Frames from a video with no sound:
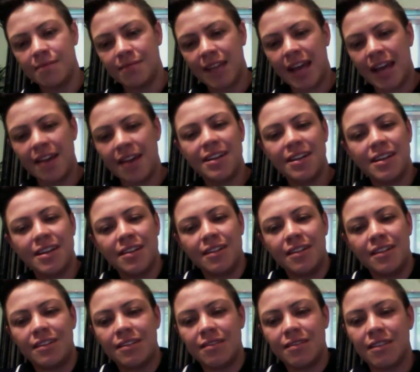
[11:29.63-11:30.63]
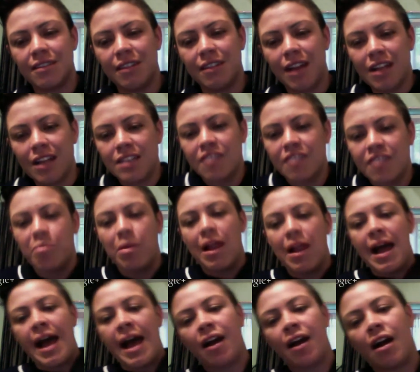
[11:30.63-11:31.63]
I don't know, lots of
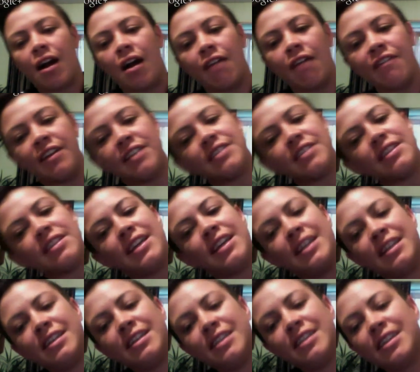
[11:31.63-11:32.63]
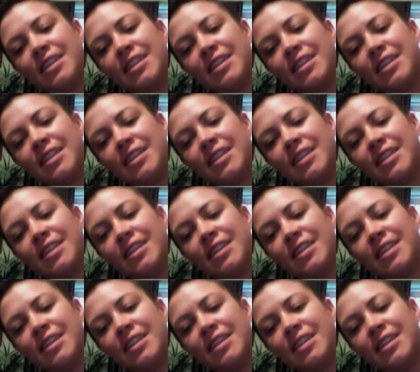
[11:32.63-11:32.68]
black, obviously.